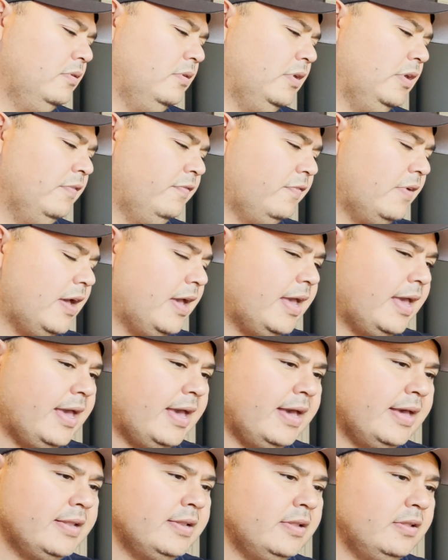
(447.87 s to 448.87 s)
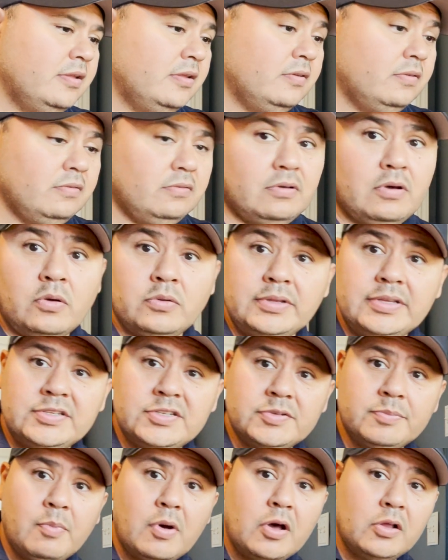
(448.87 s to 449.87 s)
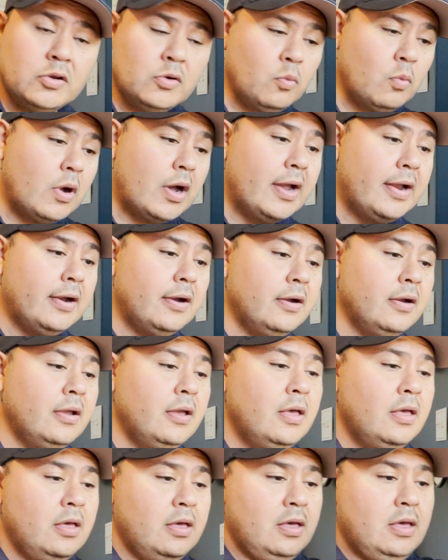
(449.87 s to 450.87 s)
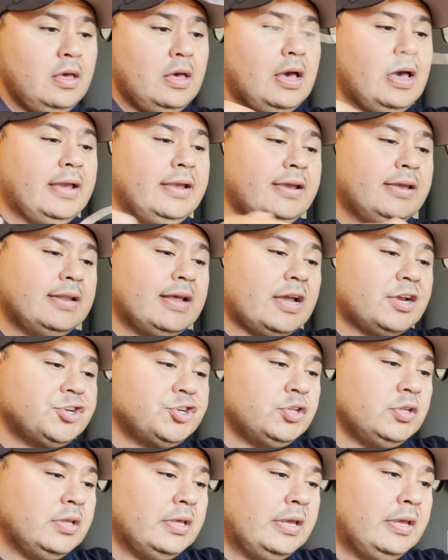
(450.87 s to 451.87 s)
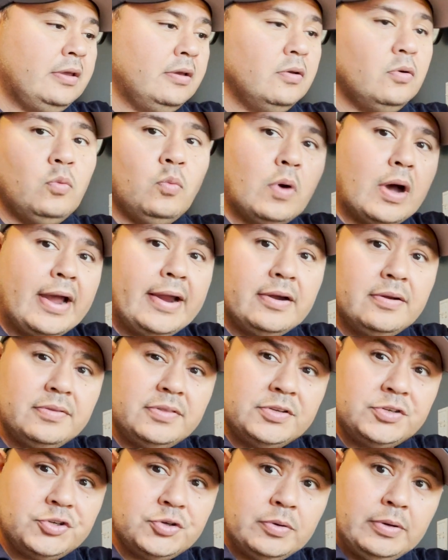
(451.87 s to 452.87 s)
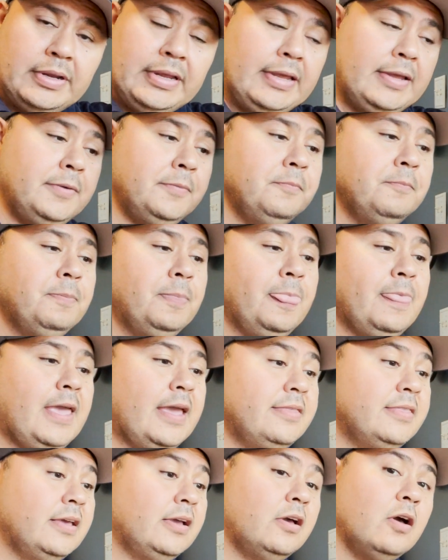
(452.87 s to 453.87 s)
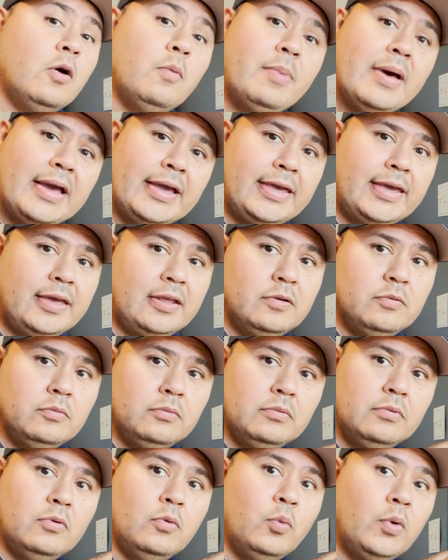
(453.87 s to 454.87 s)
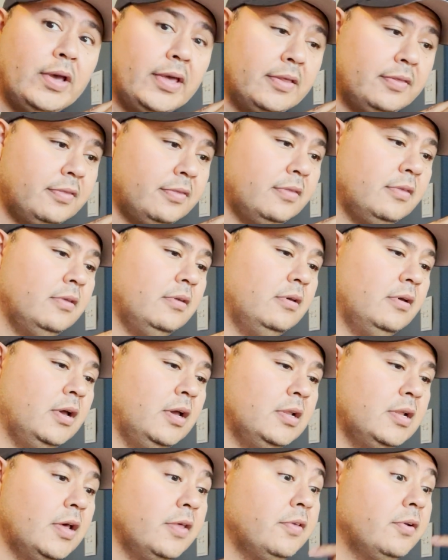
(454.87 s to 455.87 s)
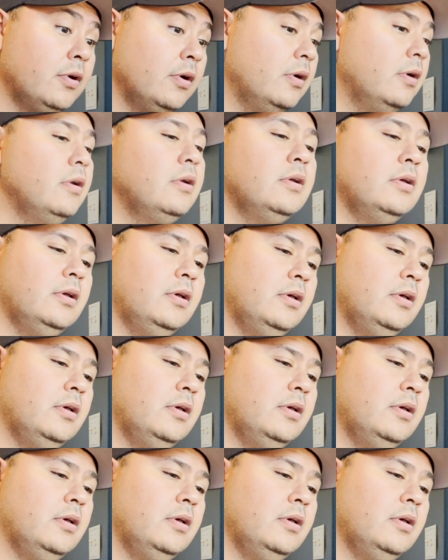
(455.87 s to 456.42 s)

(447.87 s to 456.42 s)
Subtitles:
If I had only smaller wire, I could actually wire the tree and then go back in with another